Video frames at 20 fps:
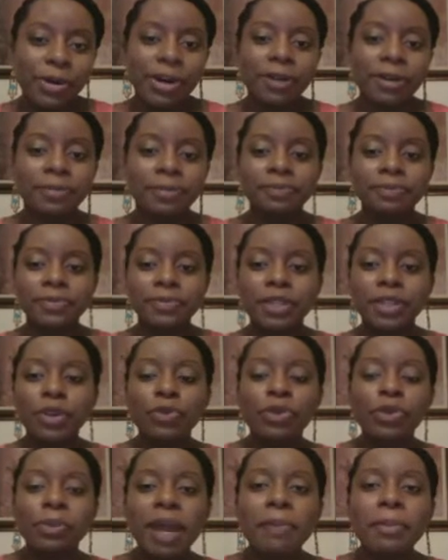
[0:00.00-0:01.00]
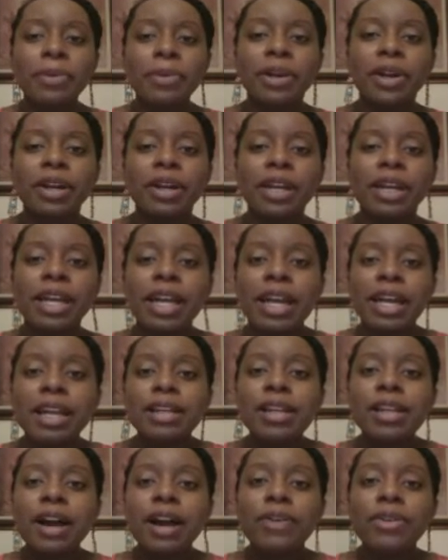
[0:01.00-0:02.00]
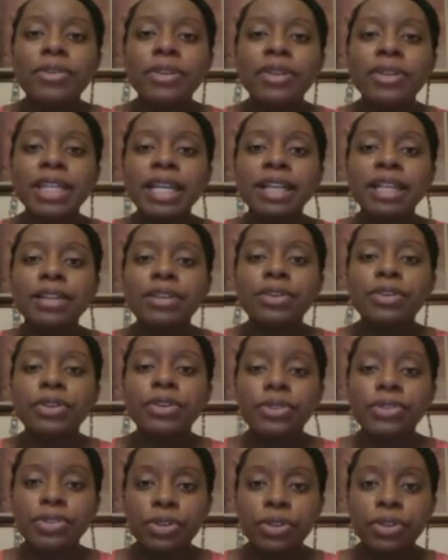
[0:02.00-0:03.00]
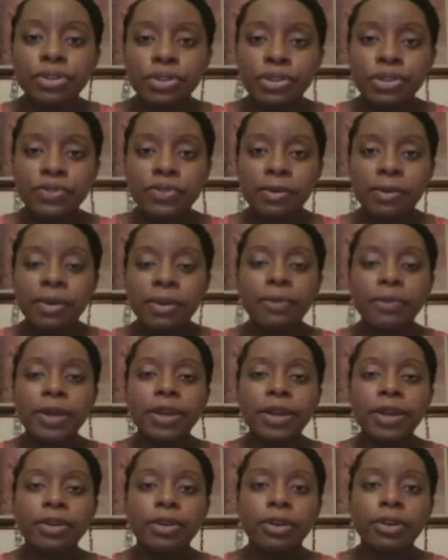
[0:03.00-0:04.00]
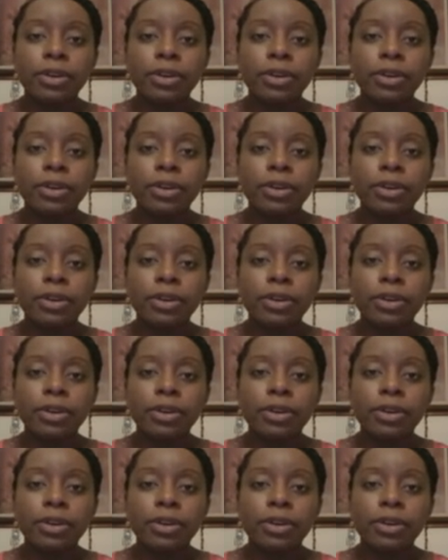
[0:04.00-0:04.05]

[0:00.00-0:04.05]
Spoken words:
part. Remember, not only in the nosotros form are we